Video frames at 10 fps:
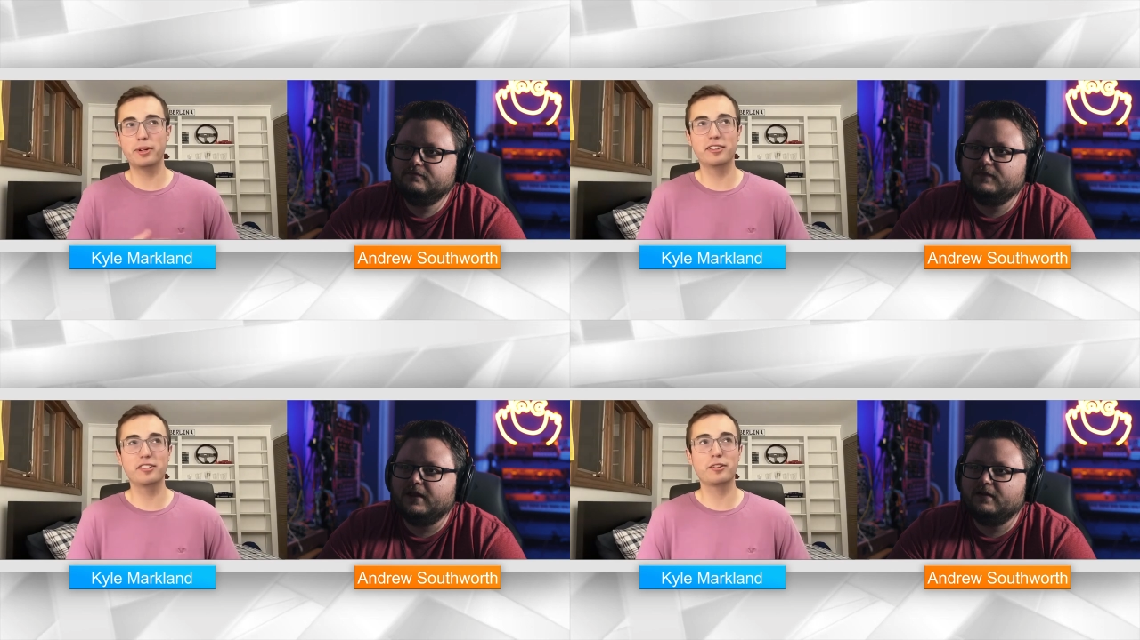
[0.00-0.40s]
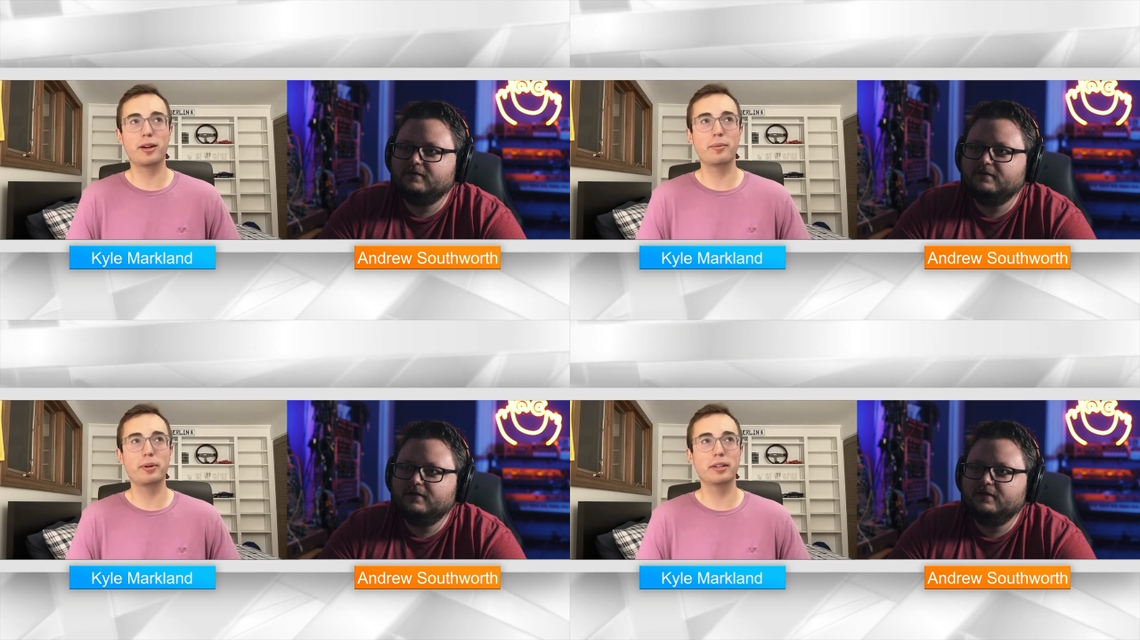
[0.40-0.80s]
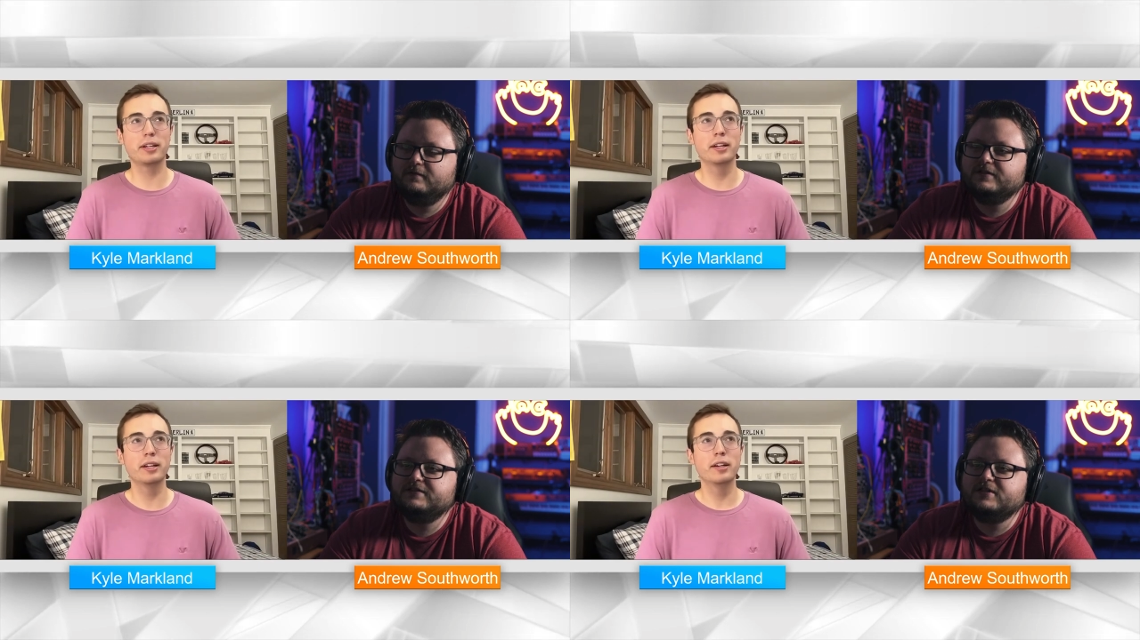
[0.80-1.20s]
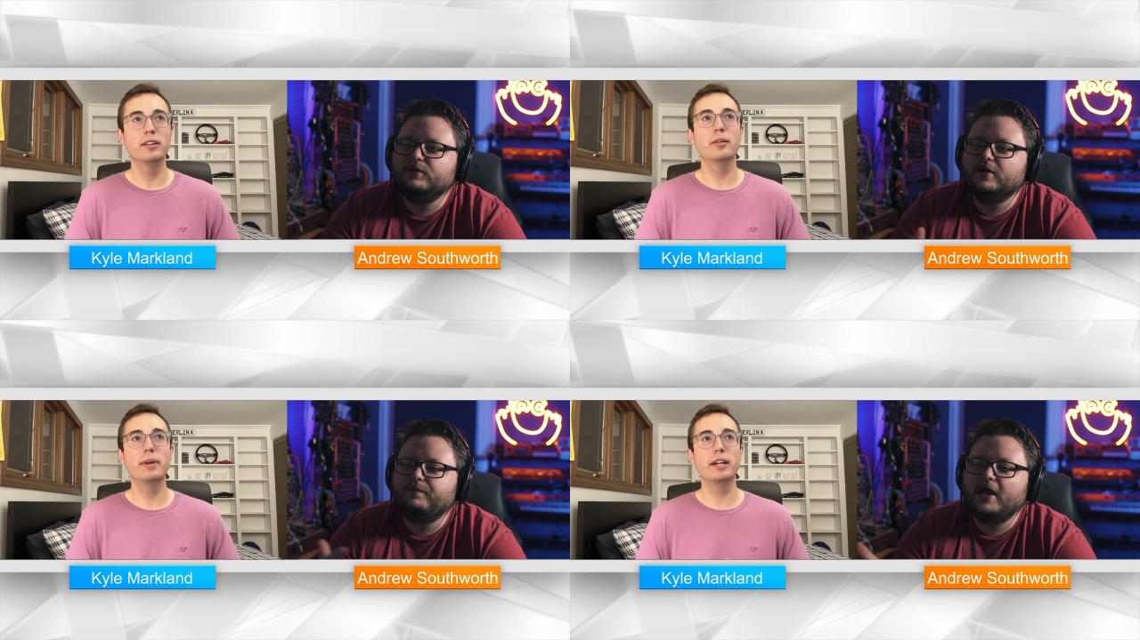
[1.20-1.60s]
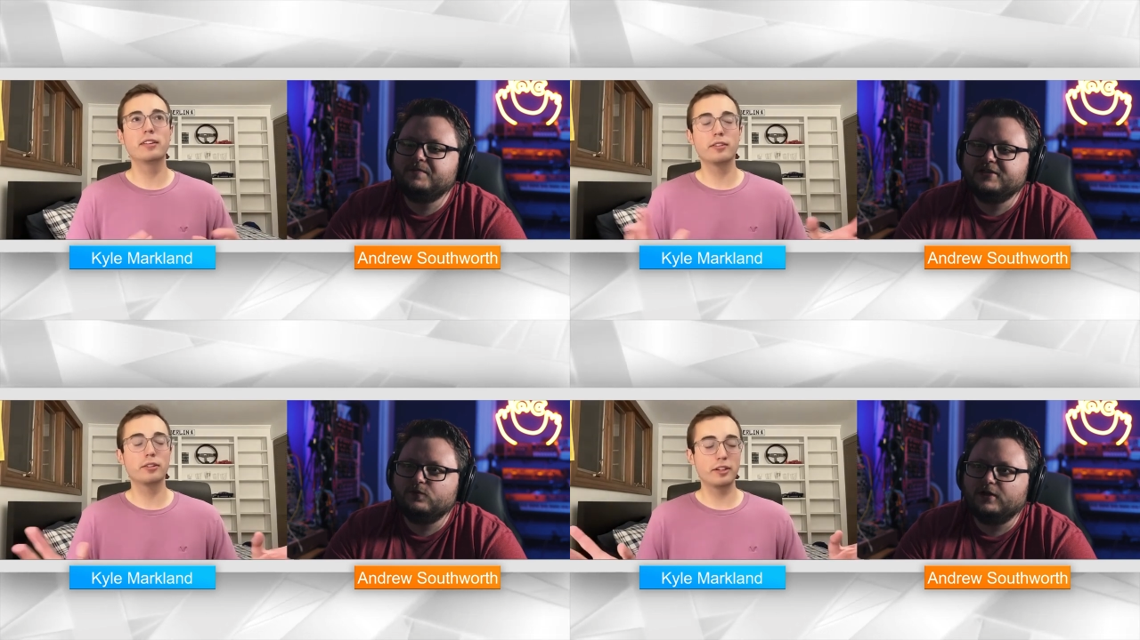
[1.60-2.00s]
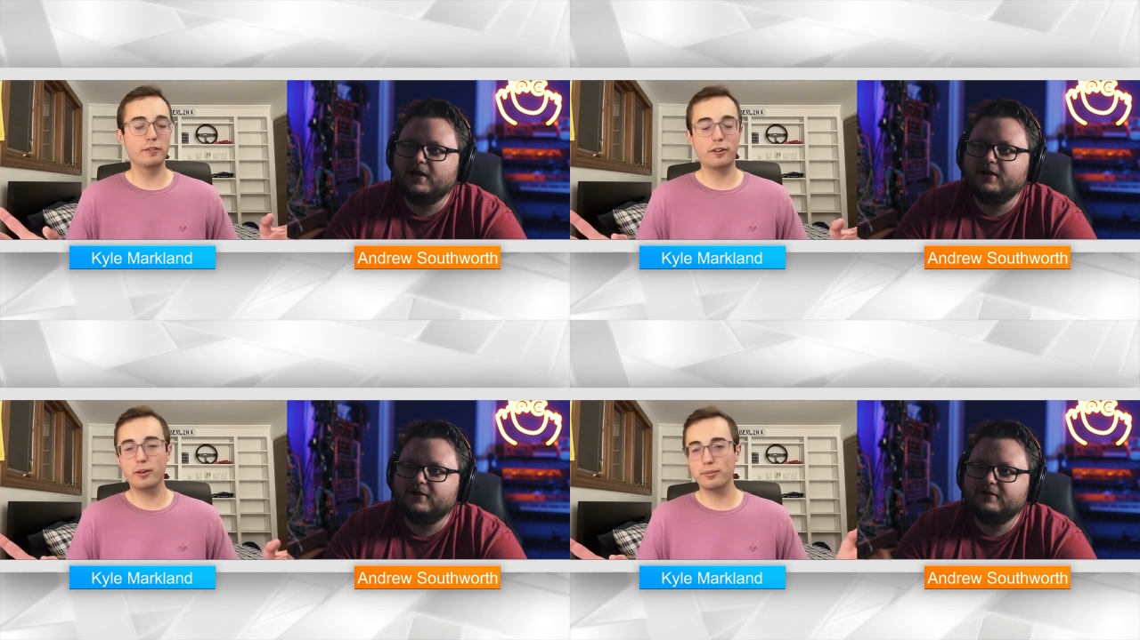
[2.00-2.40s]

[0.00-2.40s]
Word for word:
Speaker 1: a bad way to describe it, but someone like, that Pepsi would consulting hire.